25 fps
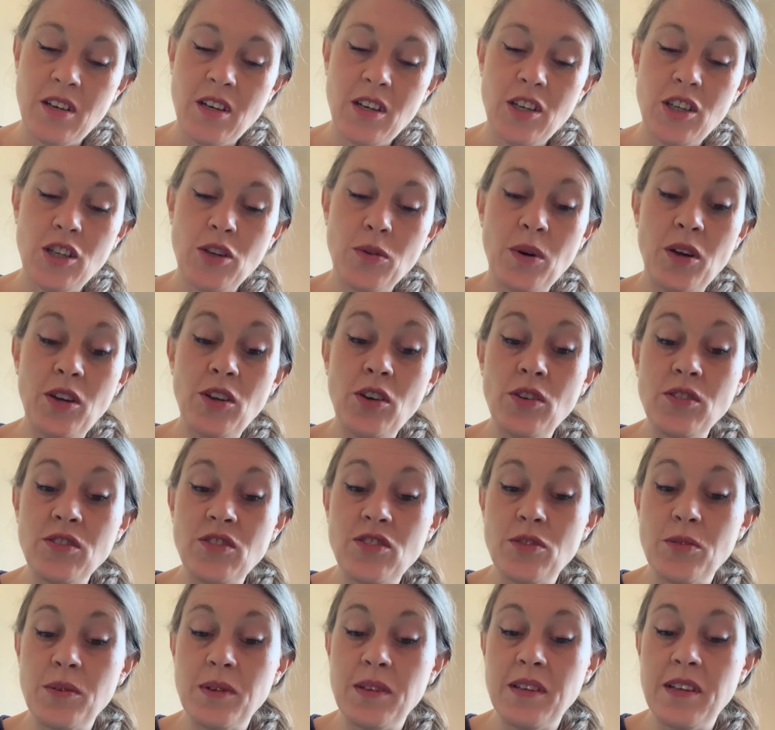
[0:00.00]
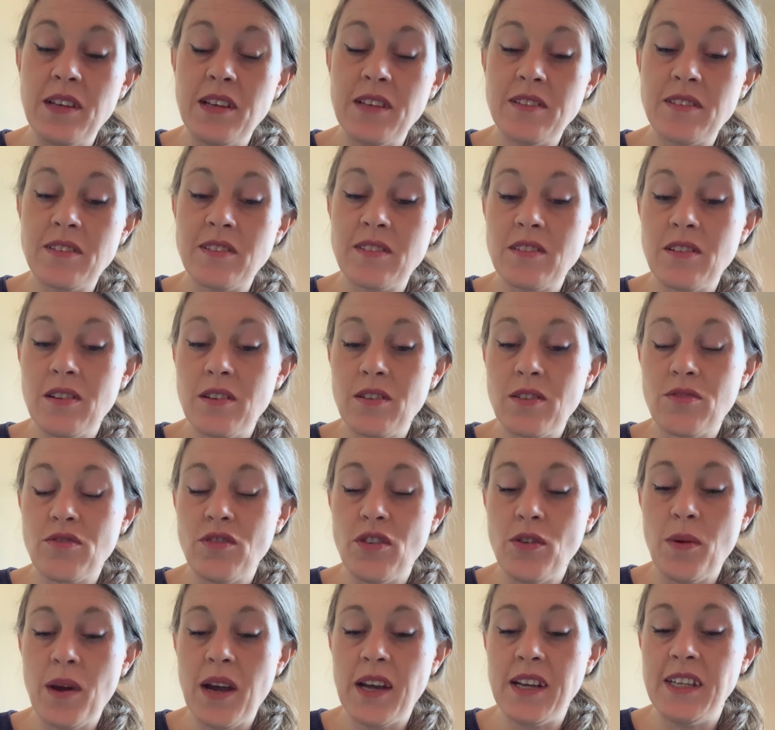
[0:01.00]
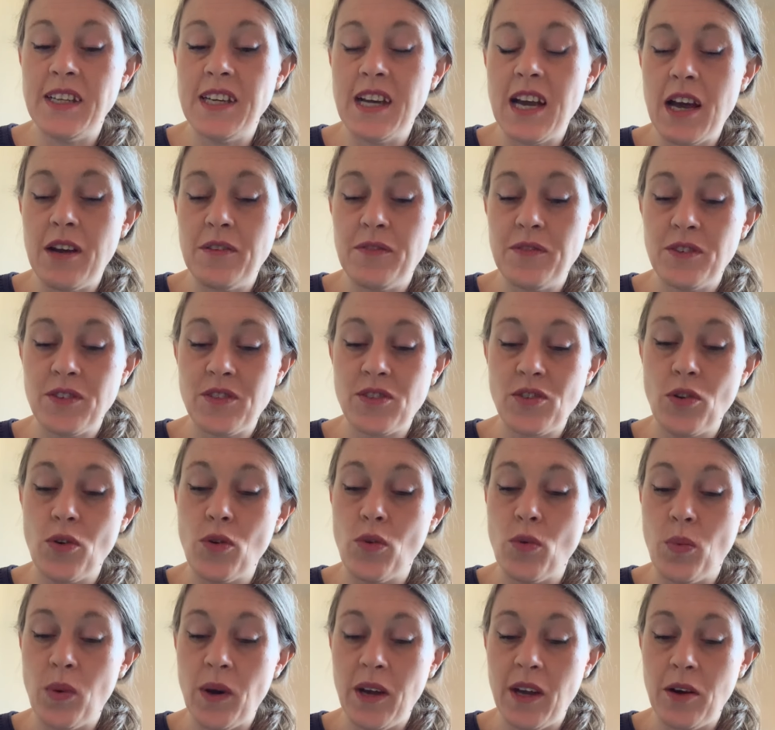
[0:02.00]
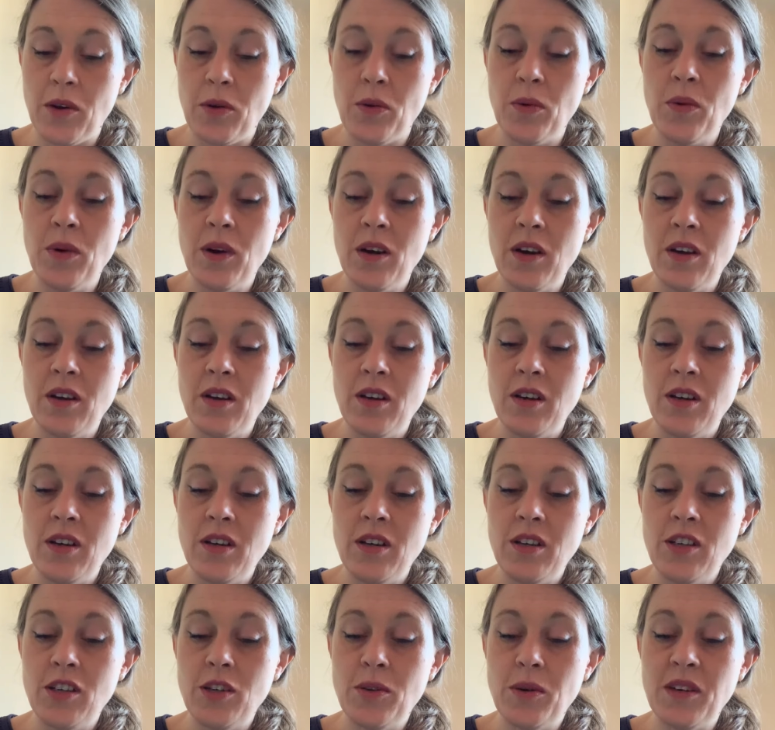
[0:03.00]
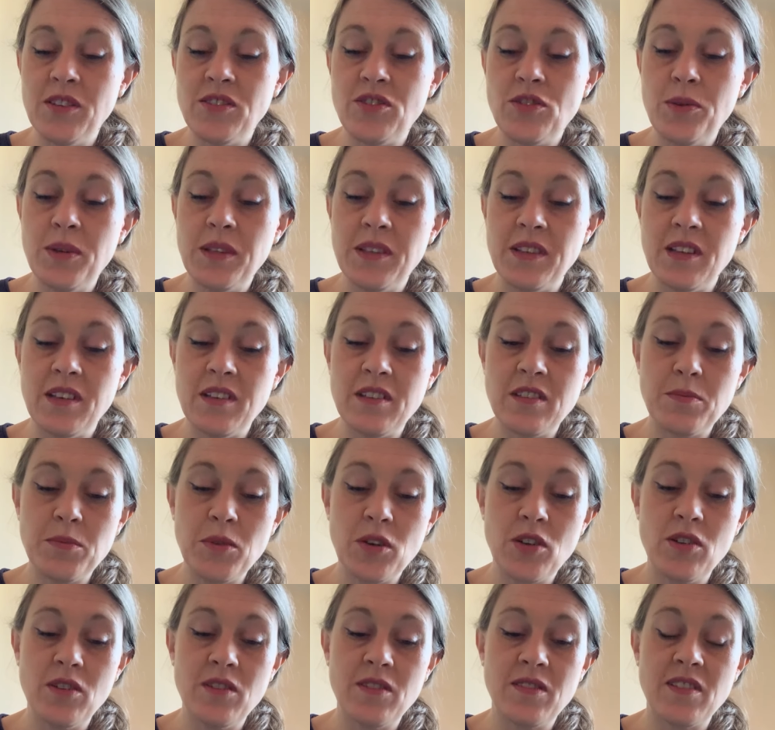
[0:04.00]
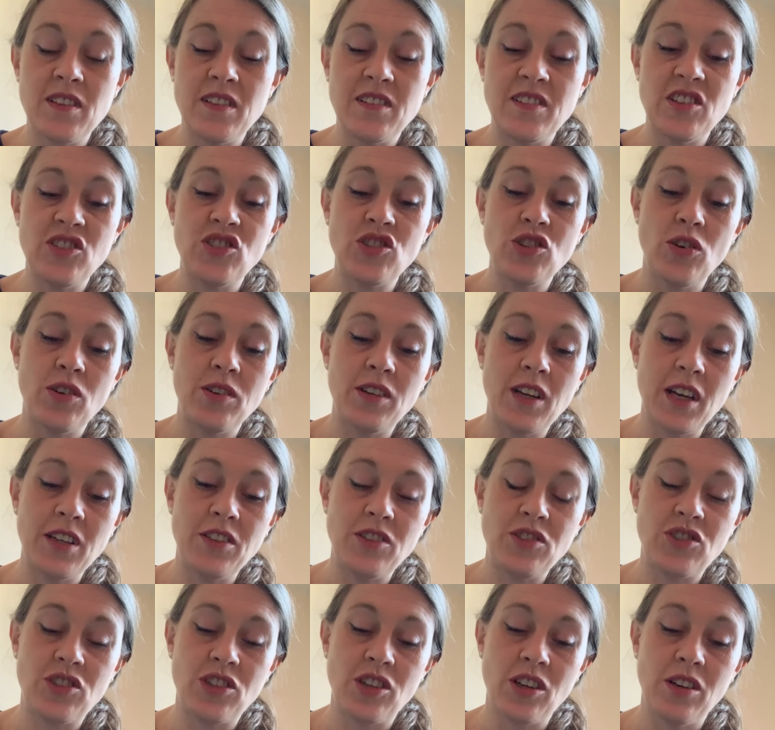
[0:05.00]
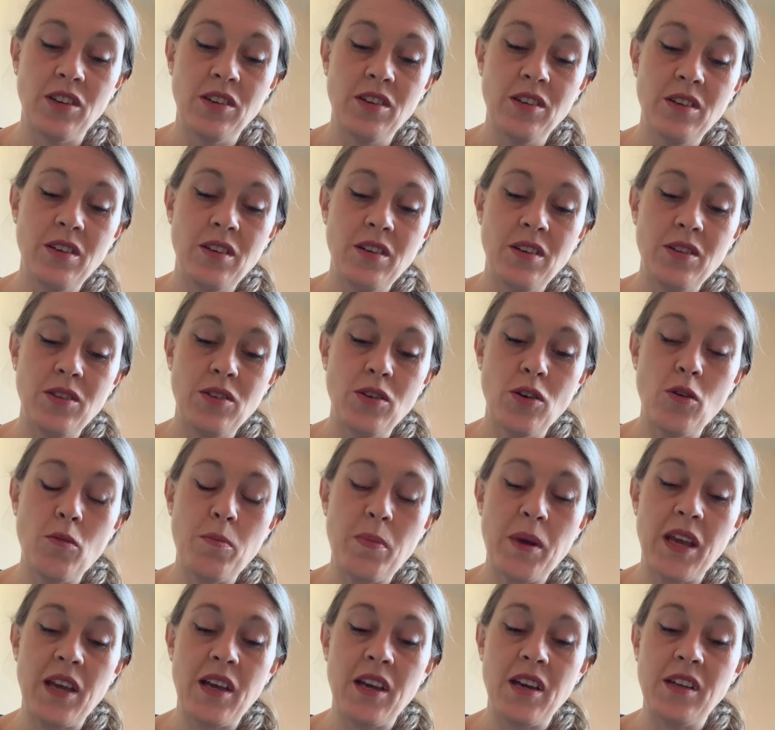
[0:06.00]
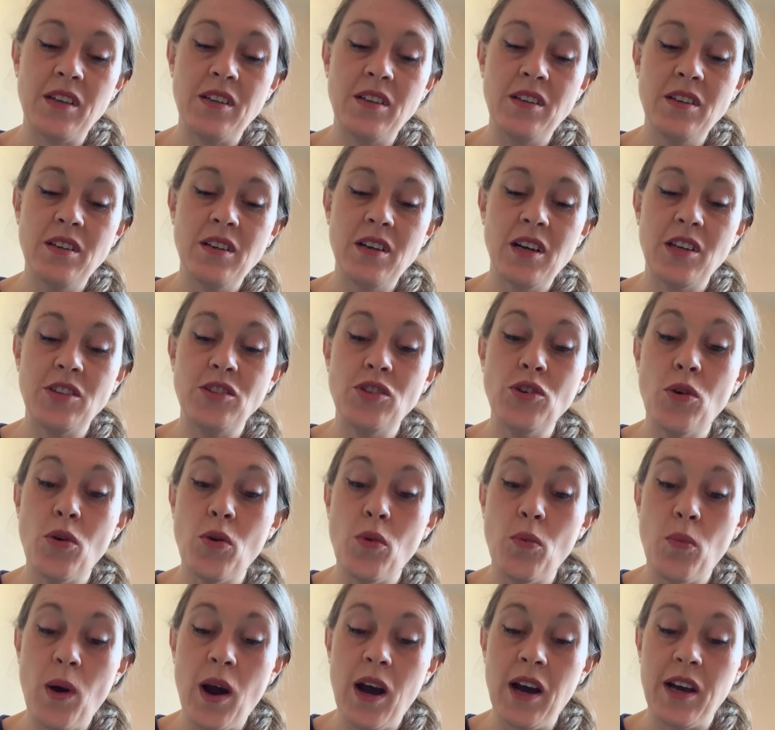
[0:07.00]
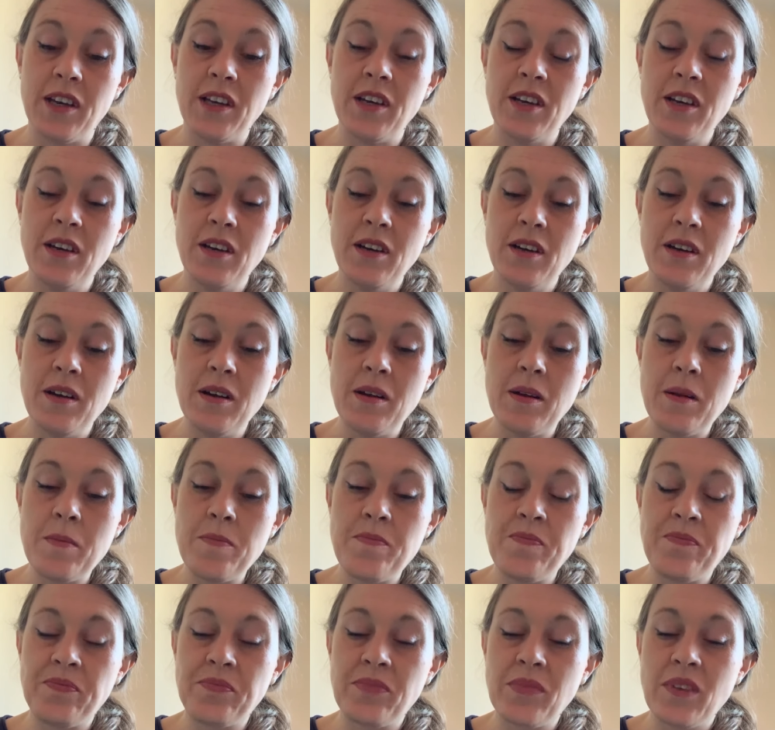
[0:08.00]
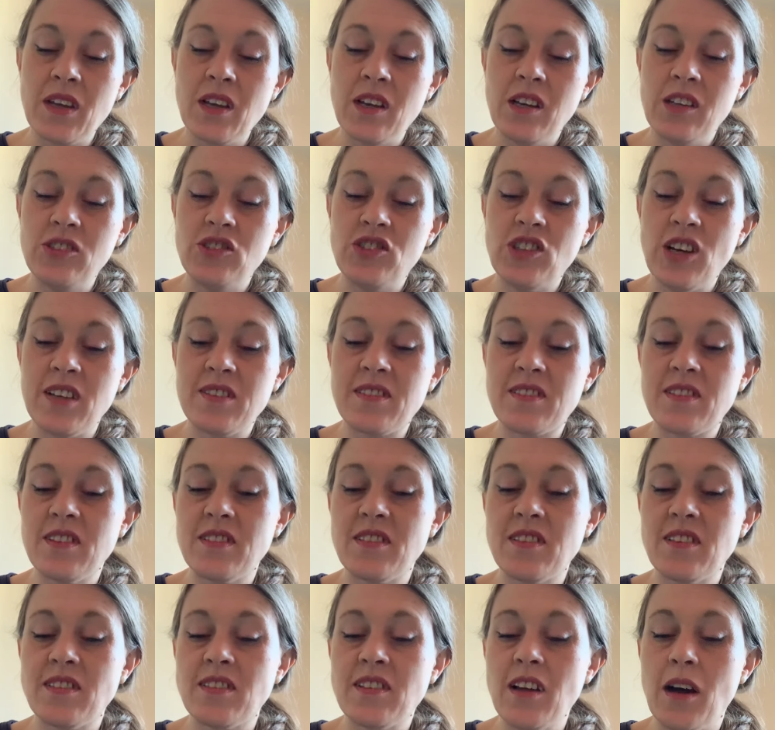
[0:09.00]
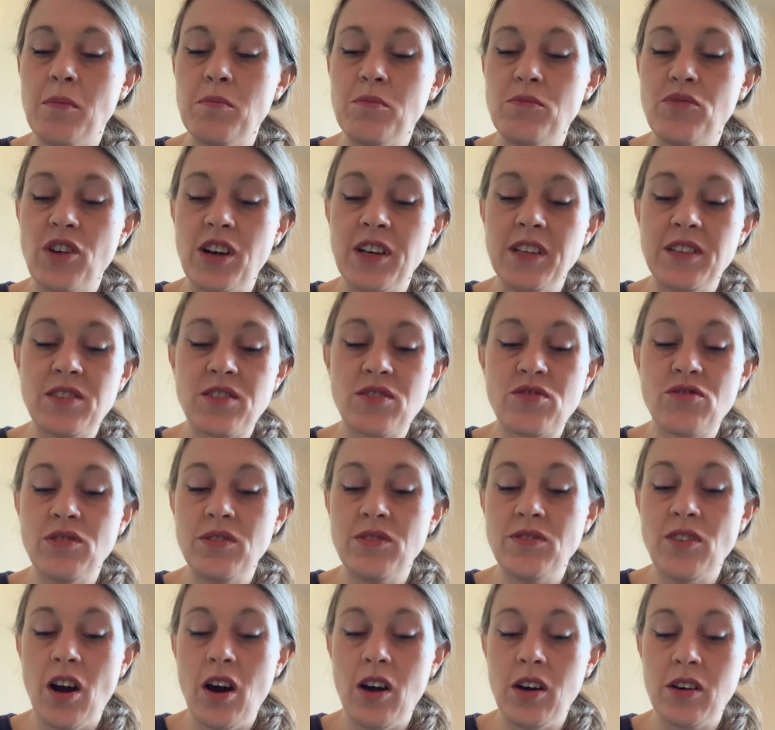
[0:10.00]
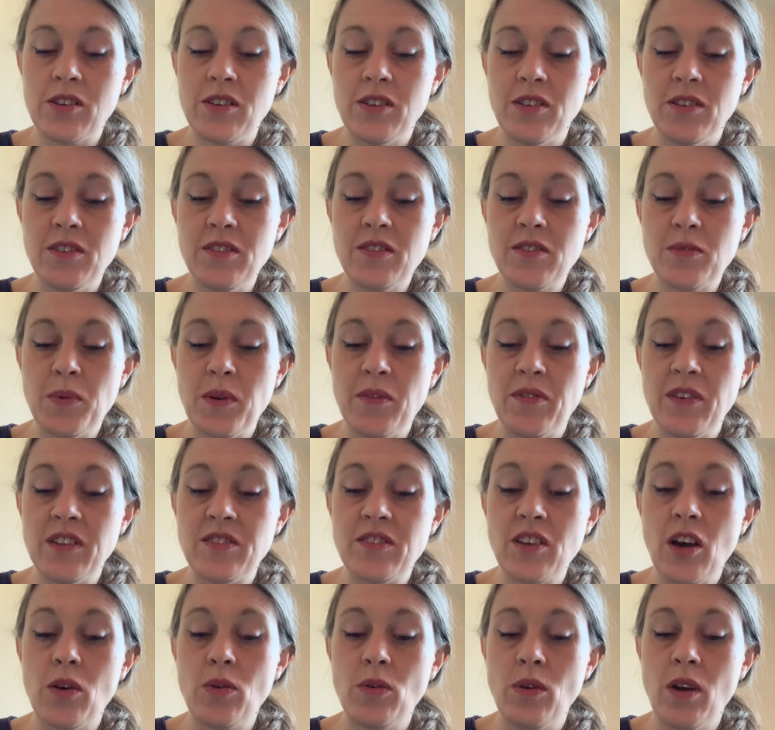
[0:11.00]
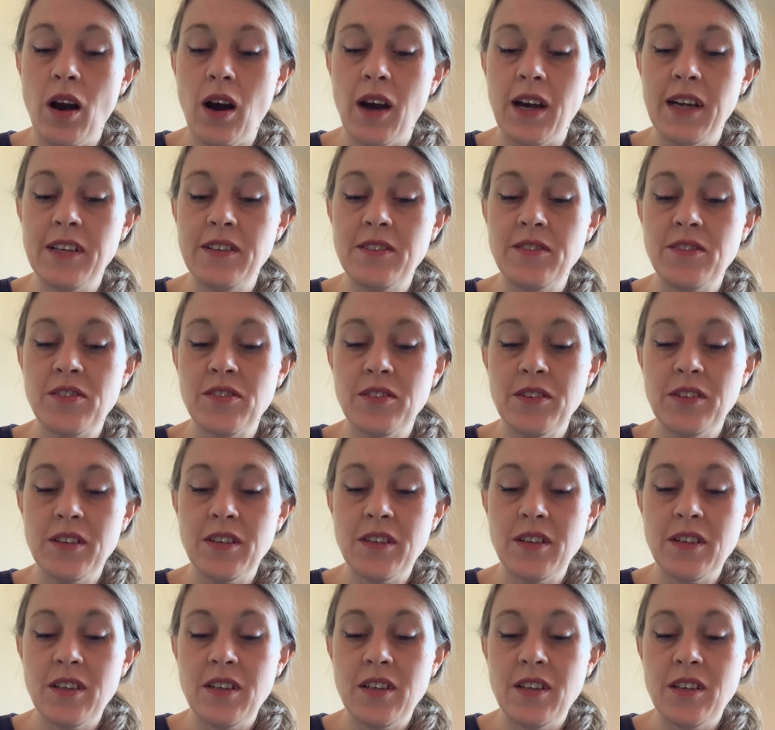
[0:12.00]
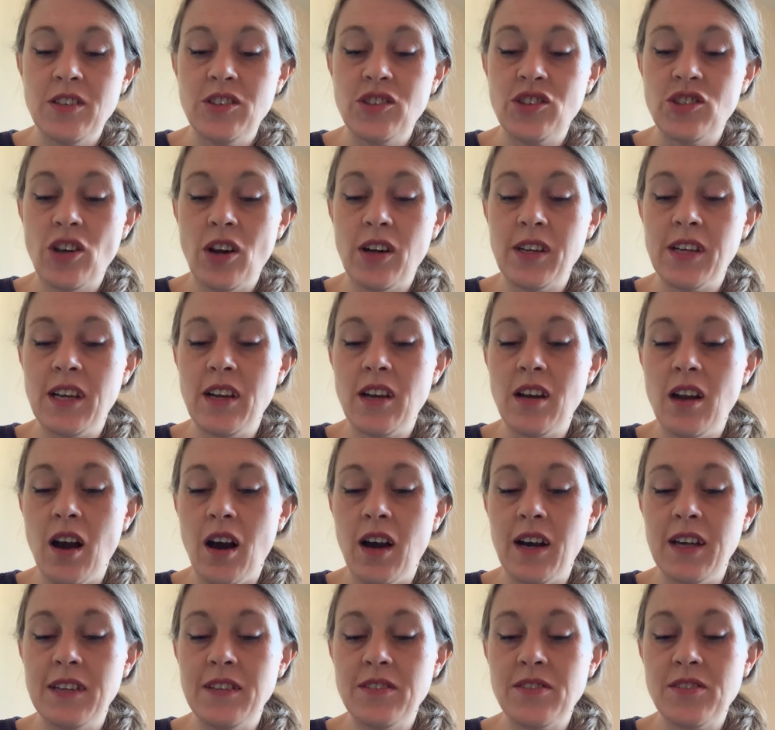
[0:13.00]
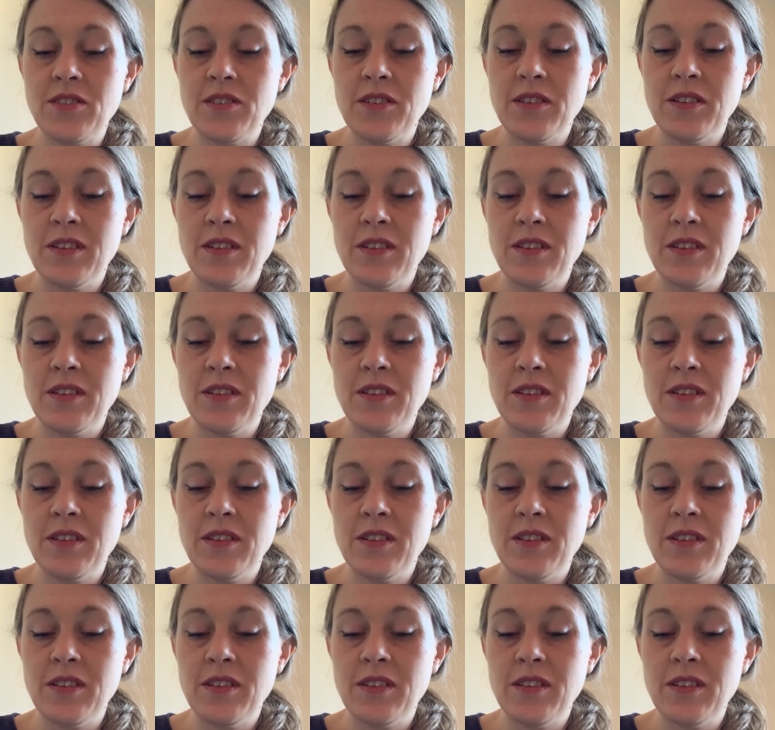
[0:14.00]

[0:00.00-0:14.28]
You are not doing this through any effort or will. You are doing this because this is your nature, your being and your way. Just as the sun breaks through darkness with its own light, shining light,